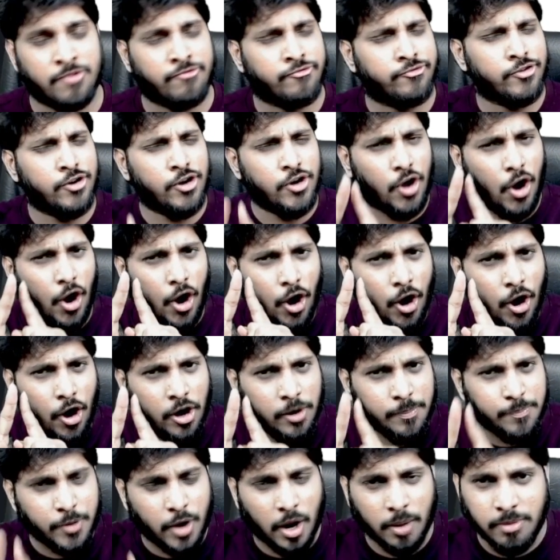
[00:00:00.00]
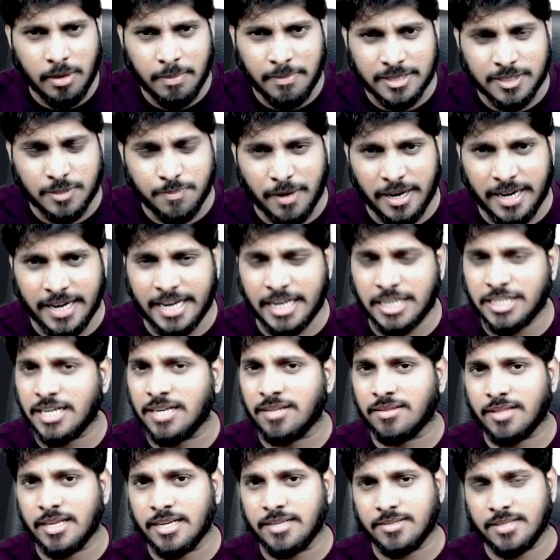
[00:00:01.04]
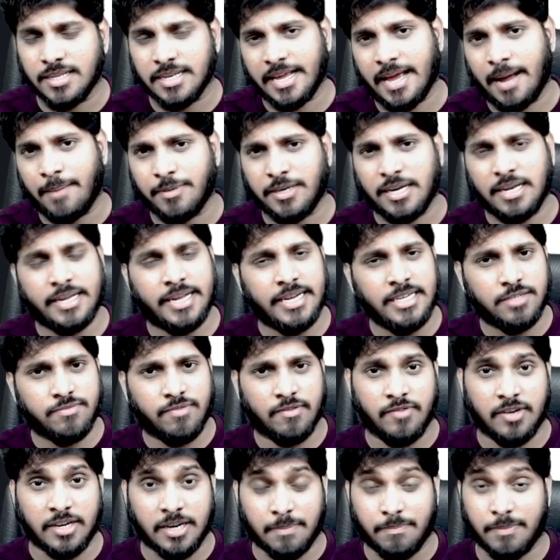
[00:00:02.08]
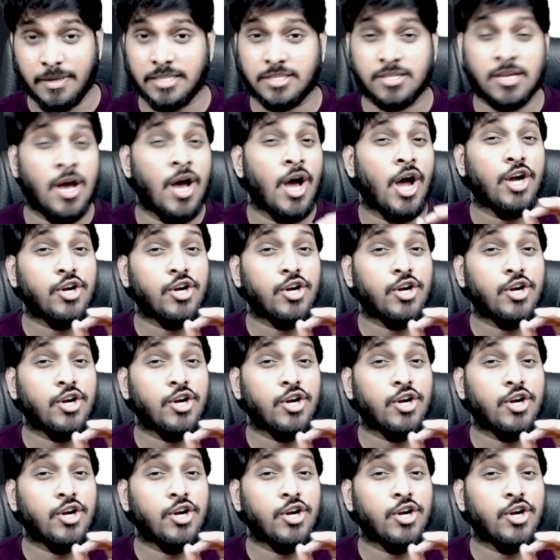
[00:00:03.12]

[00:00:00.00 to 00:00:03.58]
Full all problem explanation things in capital gains we will replace.